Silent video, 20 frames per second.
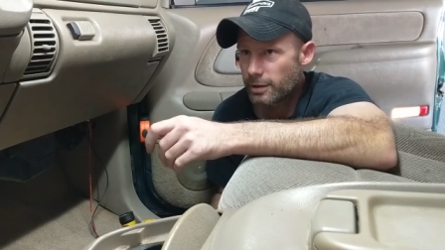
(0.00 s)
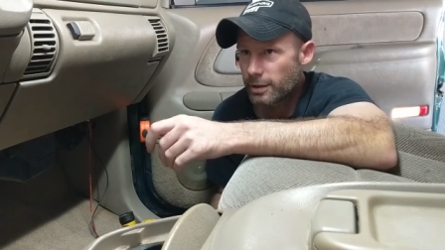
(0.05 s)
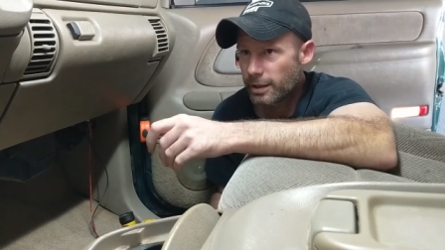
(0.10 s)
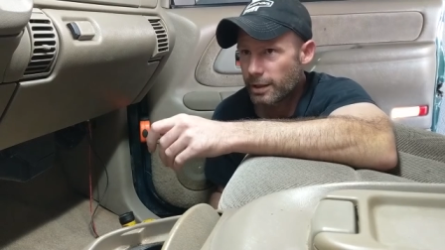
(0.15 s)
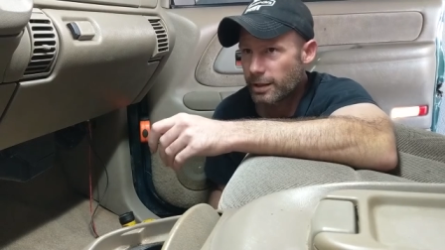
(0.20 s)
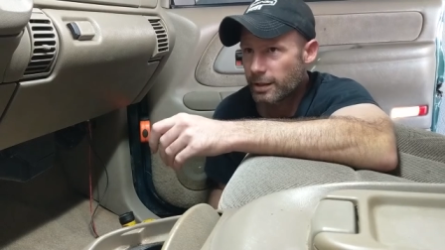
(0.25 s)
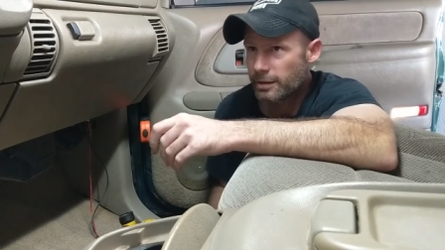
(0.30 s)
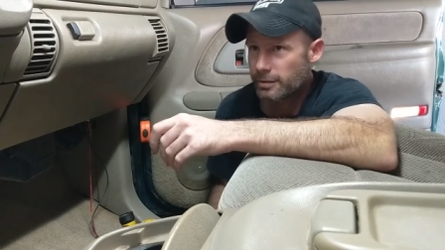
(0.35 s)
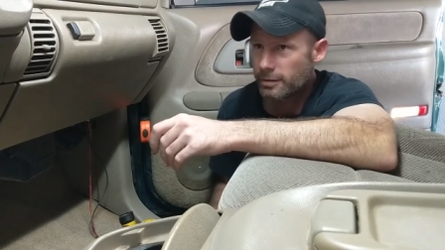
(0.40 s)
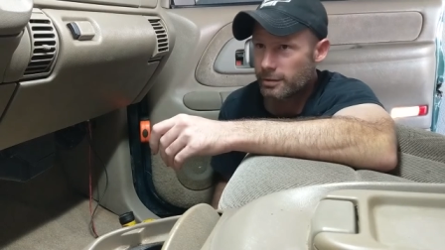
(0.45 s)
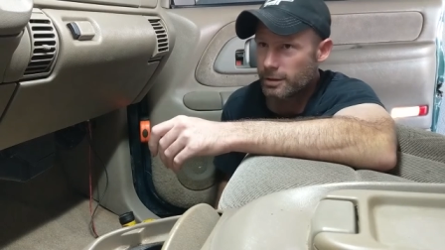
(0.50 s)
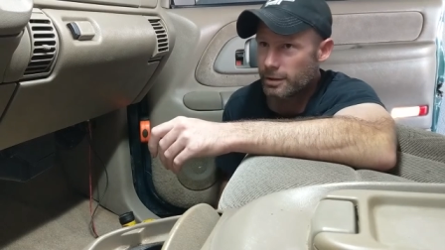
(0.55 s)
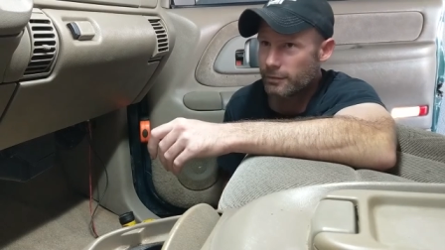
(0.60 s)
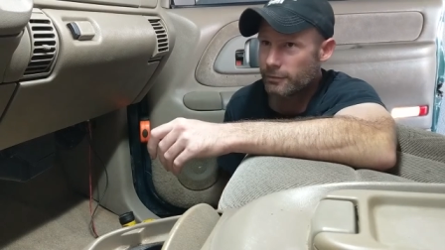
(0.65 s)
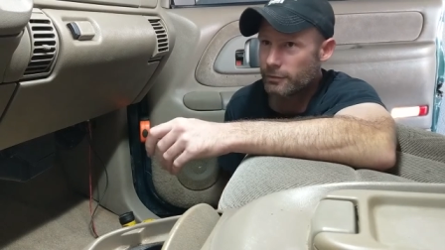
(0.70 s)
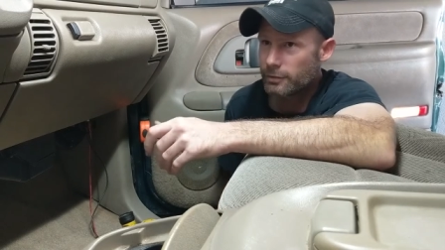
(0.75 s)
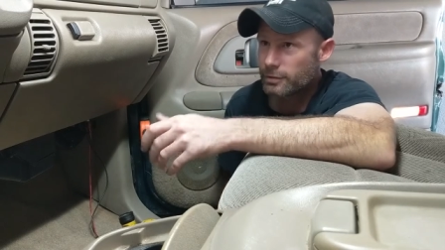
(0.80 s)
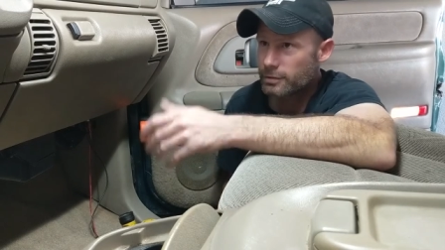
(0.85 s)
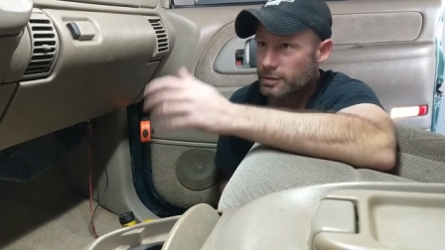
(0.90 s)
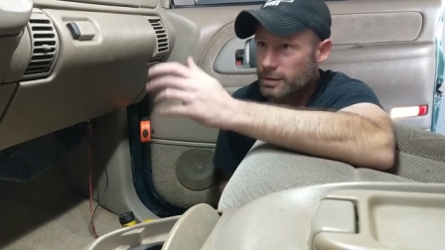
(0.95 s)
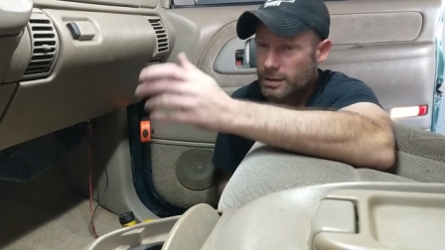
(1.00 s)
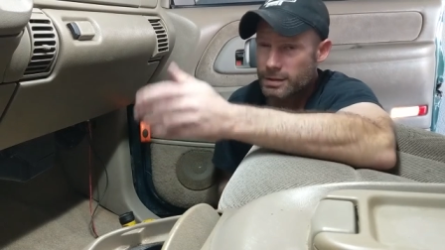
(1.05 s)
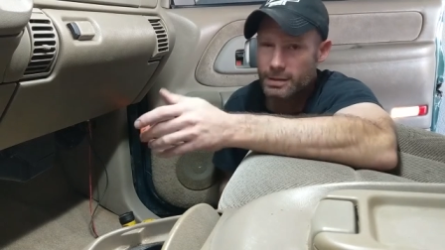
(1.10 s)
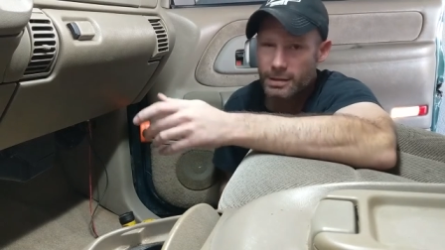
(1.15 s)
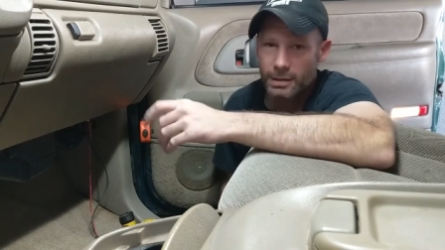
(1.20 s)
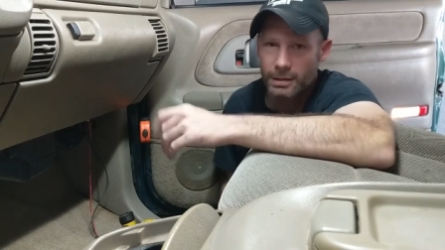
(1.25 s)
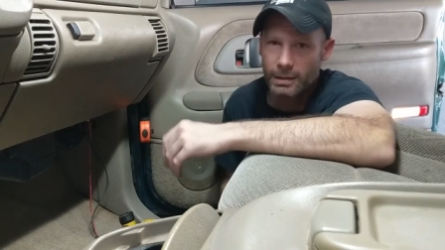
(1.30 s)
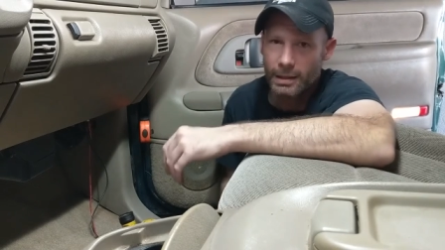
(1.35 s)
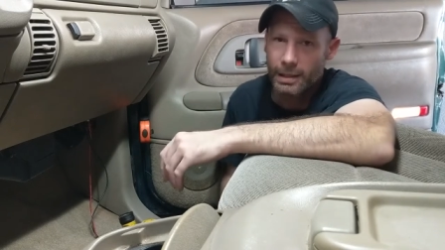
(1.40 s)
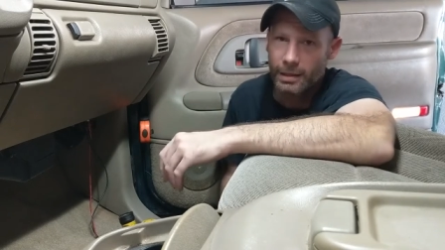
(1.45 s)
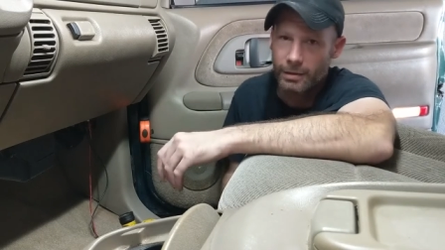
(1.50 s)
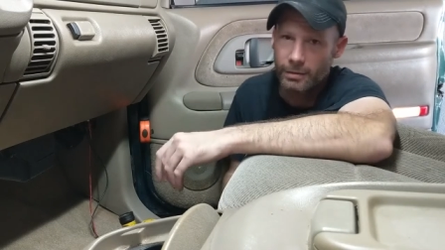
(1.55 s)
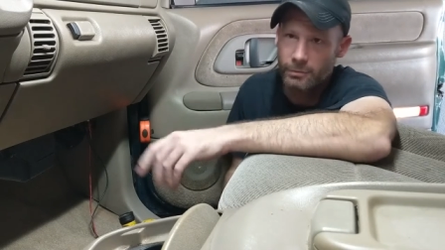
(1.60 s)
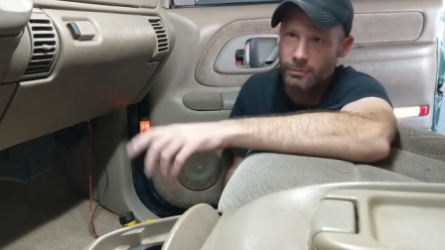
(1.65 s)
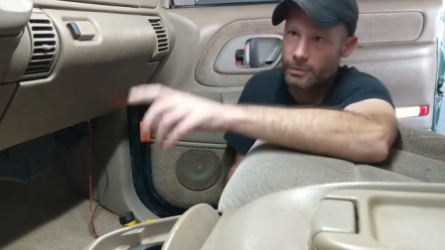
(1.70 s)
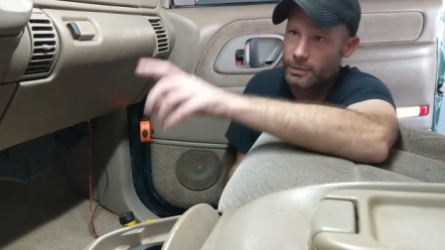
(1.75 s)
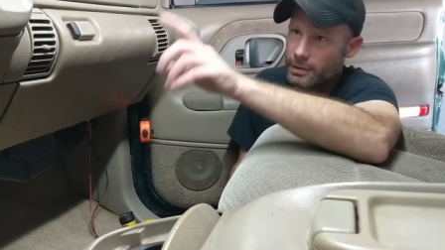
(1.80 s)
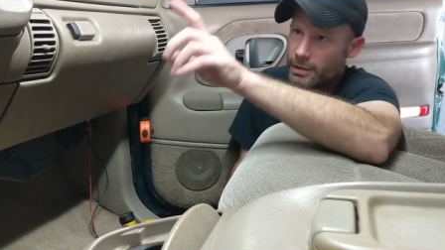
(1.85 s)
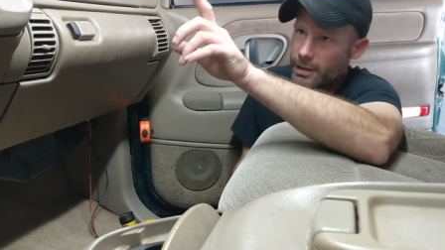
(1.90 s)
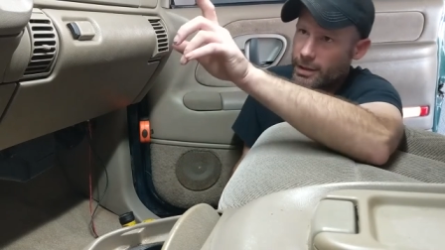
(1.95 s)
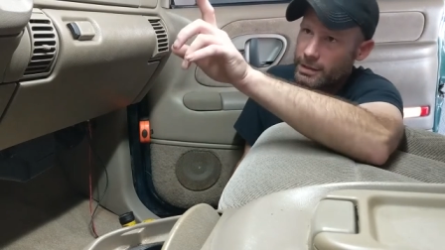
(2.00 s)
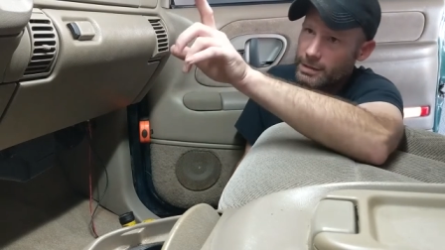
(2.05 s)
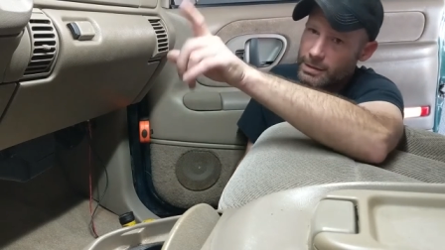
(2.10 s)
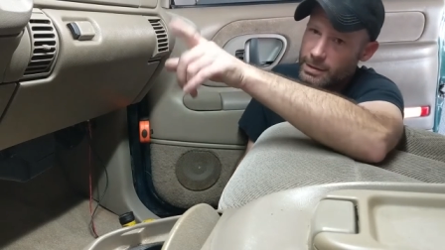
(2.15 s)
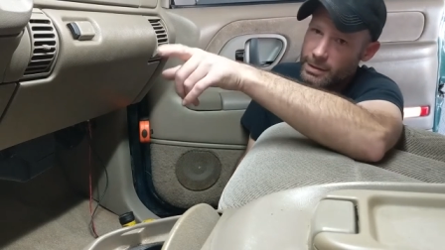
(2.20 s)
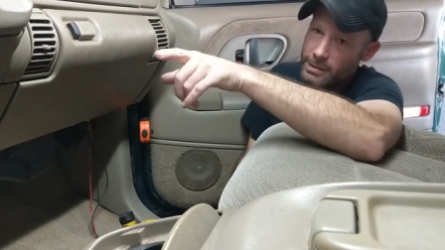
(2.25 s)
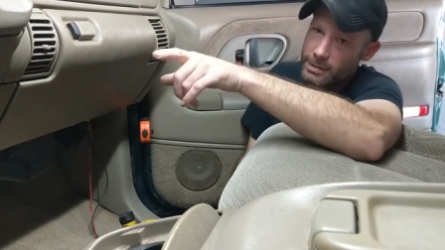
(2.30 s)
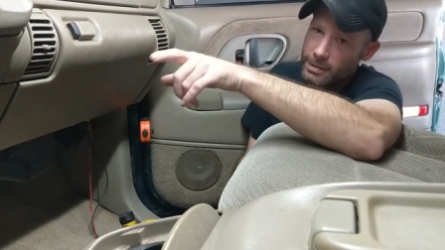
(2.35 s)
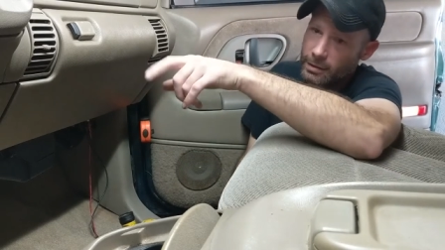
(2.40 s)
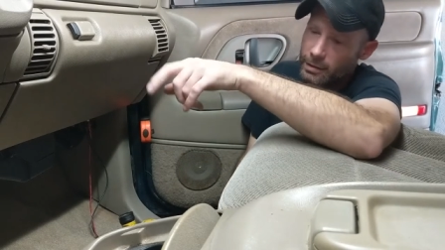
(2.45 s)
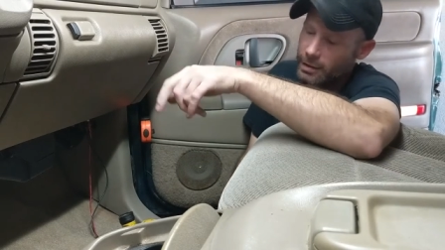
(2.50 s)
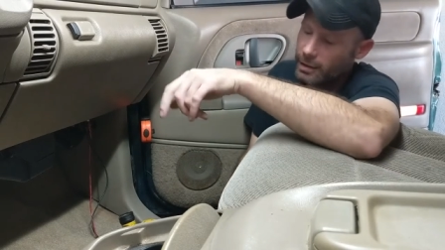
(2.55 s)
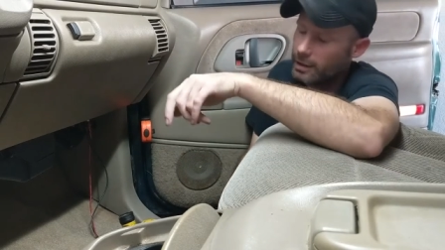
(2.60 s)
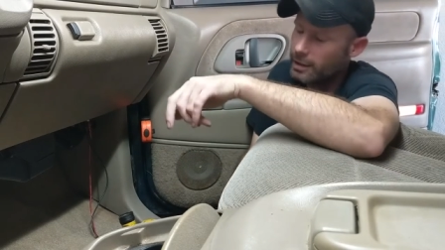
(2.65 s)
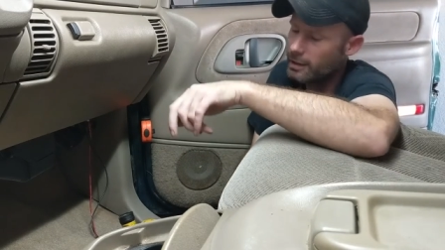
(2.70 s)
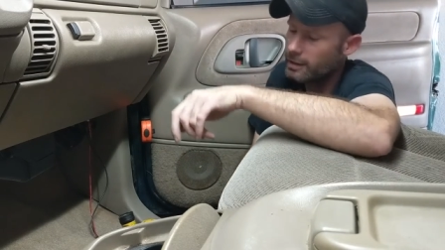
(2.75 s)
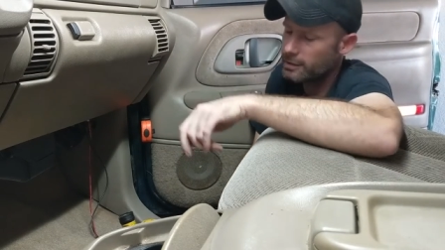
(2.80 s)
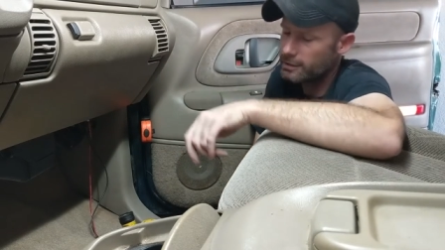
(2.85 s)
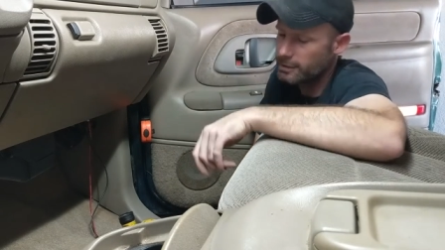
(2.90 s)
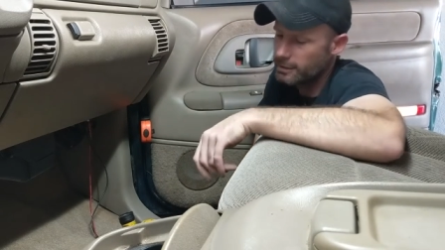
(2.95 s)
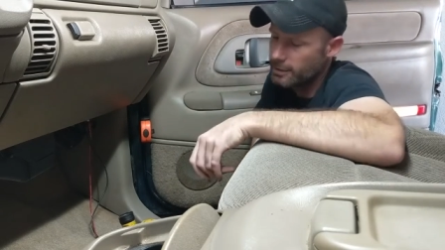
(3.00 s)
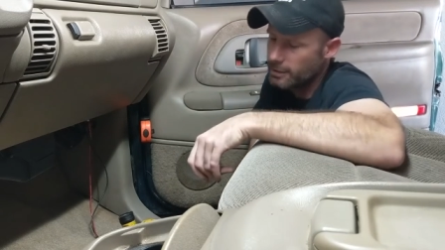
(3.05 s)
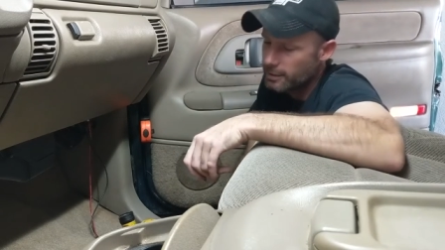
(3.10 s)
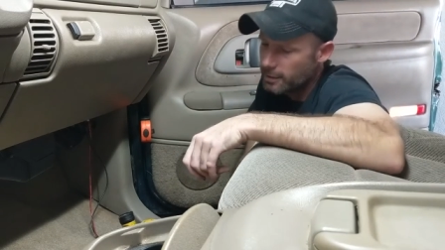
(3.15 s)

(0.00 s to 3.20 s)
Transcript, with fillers: and if yours isn't loud when the AC is on high,